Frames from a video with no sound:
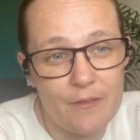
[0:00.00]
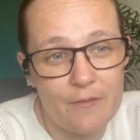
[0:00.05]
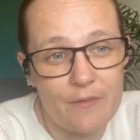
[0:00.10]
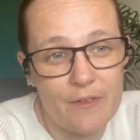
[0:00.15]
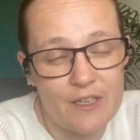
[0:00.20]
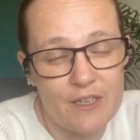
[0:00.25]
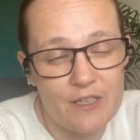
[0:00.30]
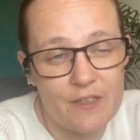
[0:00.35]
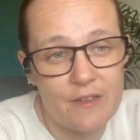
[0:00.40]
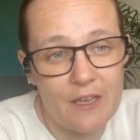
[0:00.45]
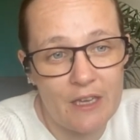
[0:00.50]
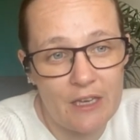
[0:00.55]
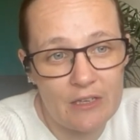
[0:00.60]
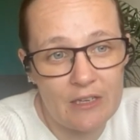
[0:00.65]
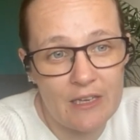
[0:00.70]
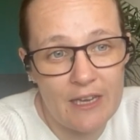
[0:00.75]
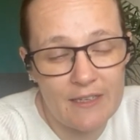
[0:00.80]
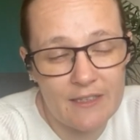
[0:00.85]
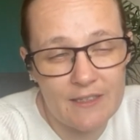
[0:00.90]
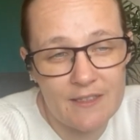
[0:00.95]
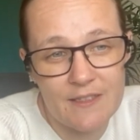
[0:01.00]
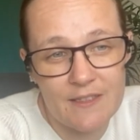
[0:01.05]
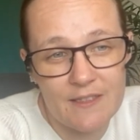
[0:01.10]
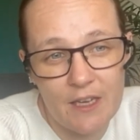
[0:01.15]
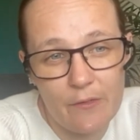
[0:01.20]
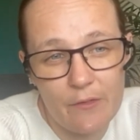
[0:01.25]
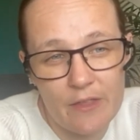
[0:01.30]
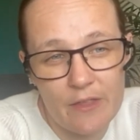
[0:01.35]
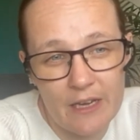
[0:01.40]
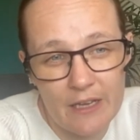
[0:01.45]
the vision that you'd like to
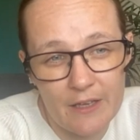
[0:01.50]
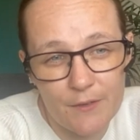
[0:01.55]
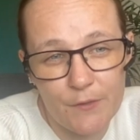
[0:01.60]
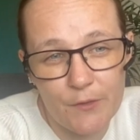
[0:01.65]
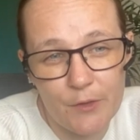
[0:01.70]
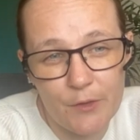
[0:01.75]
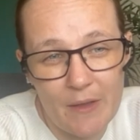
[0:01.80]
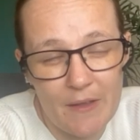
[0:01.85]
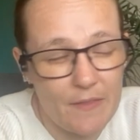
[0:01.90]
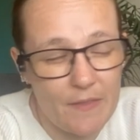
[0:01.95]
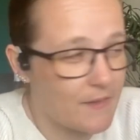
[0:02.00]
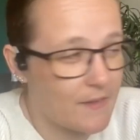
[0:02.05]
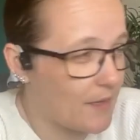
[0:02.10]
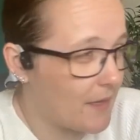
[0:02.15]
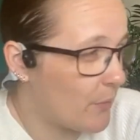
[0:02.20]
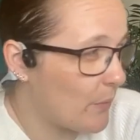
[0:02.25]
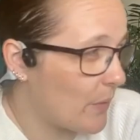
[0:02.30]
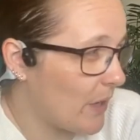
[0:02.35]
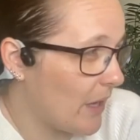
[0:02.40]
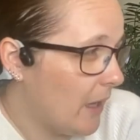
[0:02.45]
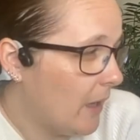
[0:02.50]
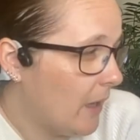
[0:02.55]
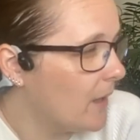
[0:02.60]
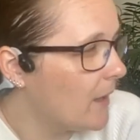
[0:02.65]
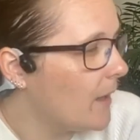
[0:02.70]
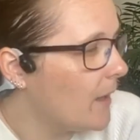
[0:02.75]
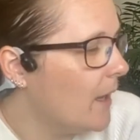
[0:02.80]
see over the next few months anyway.